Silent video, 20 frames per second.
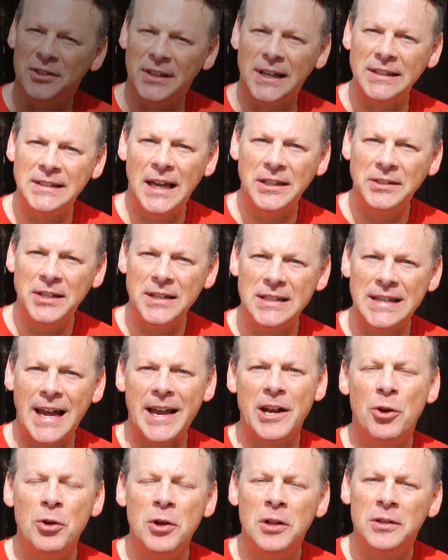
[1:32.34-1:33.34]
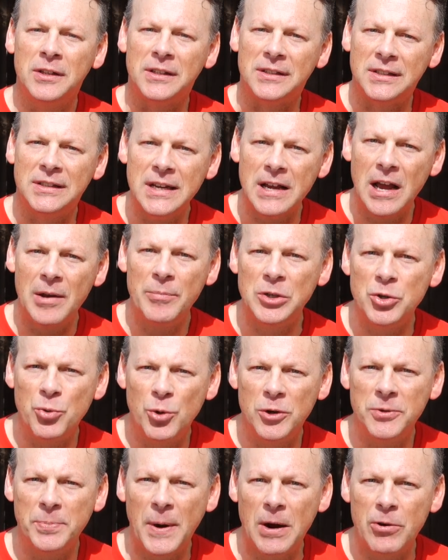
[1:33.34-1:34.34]
let's head to the dyno. Let's see how much
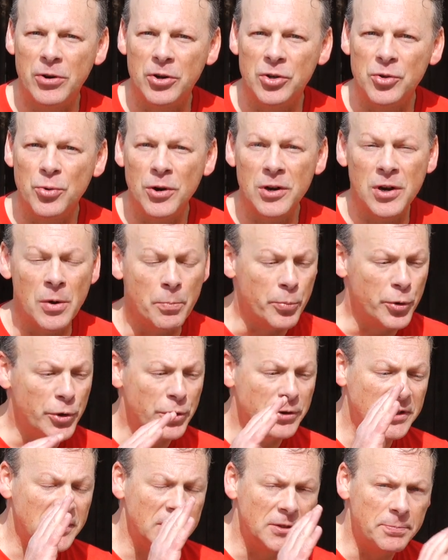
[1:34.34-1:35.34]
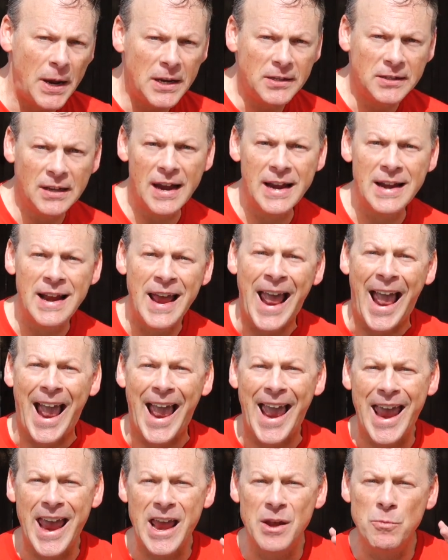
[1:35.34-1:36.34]
horsepower and torque produces baseline
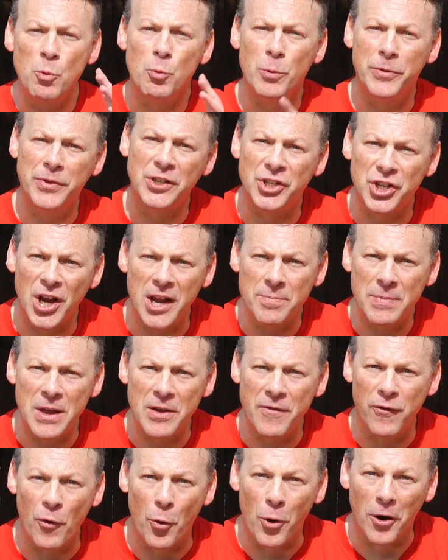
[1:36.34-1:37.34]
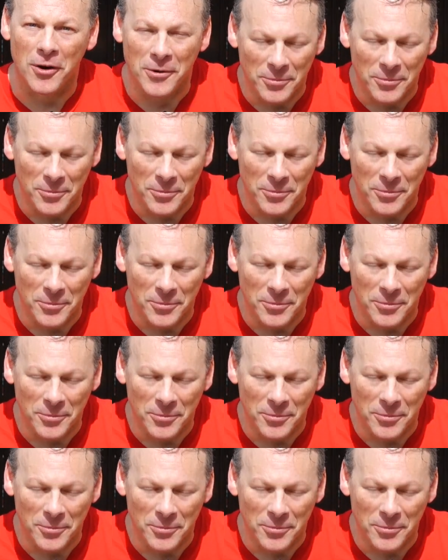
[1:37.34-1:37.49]
and with the JB4.